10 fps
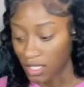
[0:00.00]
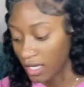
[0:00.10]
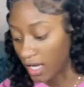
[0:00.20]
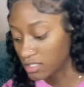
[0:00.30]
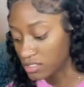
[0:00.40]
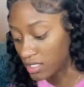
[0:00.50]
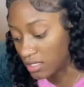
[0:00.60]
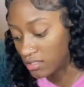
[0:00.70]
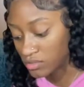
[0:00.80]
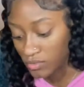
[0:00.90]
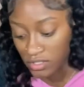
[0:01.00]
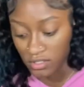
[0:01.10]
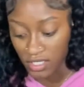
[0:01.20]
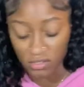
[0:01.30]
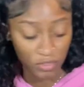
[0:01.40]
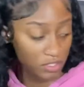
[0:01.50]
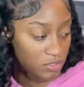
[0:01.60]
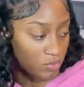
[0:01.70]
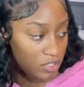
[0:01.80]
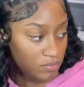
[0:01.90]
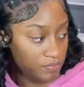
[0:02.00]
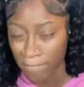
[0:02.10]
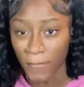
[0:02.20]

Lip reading: Like, I just thought that's really sweet.